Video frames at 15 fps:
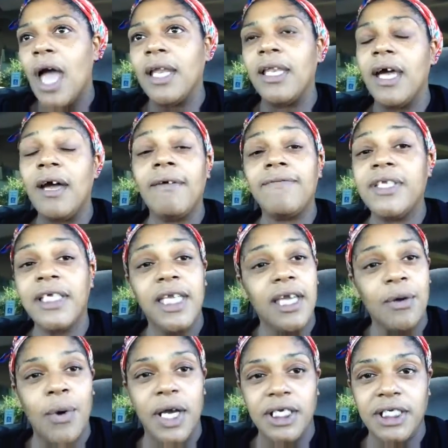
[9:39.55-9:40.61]
I love to
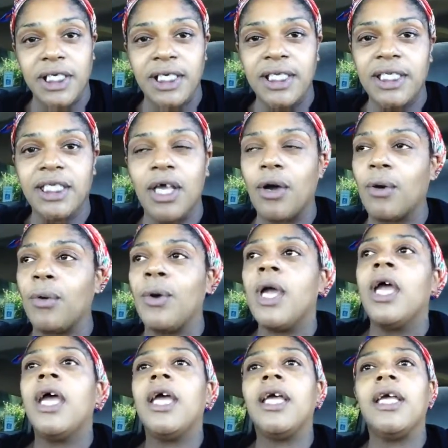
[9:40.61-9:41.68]
get questions, so
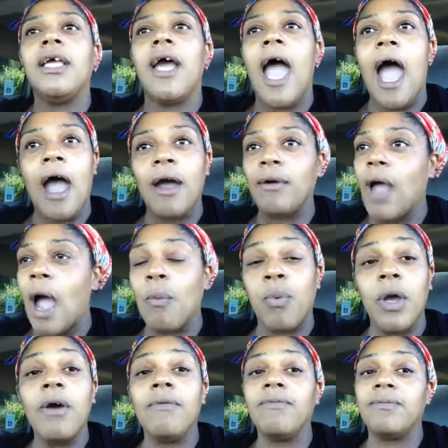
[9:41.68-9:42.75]
I
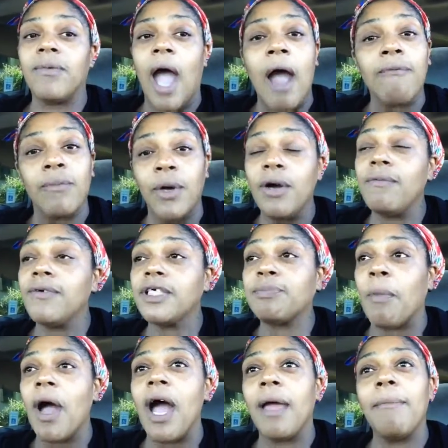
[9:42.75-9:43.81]
will
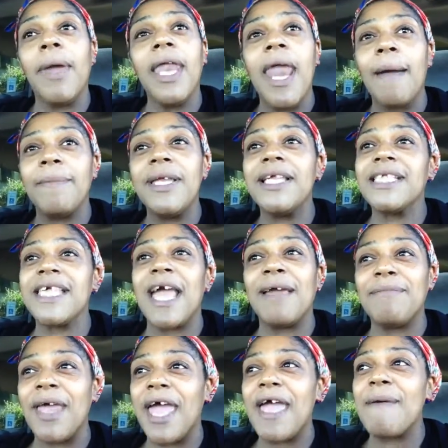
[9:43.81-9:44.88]
respond. It may not be the
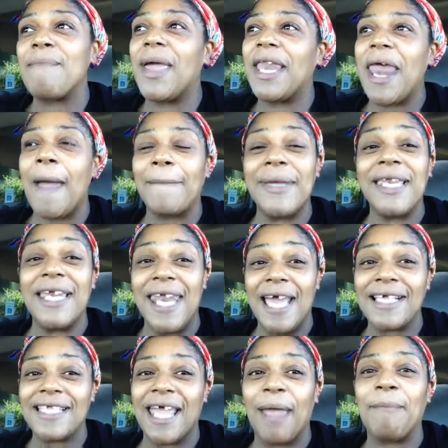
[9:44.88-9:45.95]
same day, it may not be the
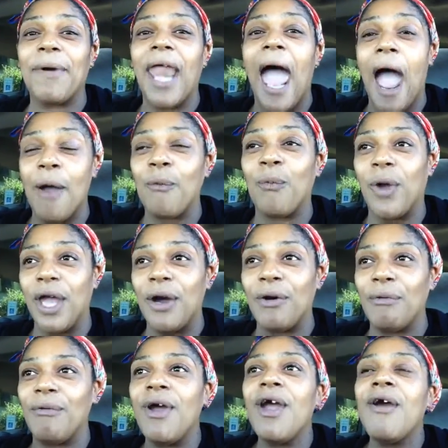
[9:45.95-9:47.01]
next day, but I
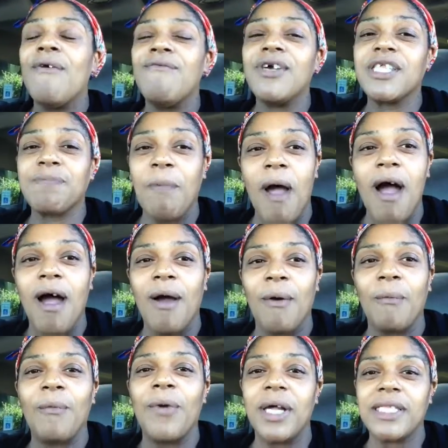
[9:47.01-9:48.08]
will
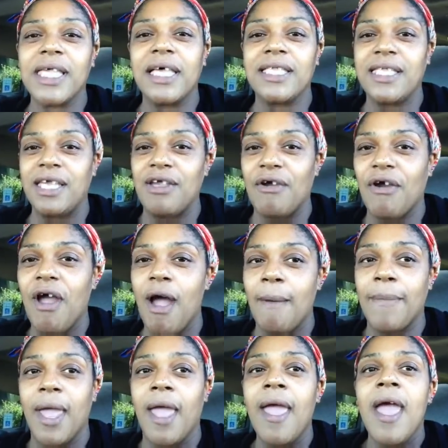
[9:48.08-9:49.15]
respond once I see your
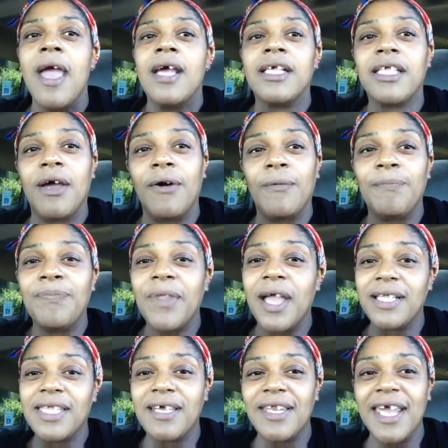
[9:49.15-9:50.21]
comment. So
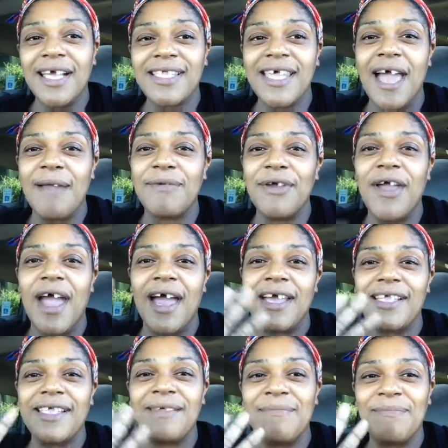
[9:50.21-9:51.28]
until next time, you
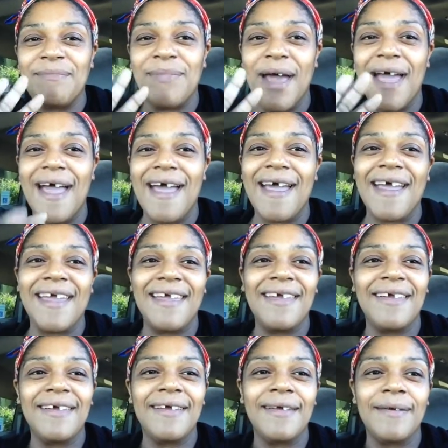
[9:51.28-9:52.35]
guys, bye.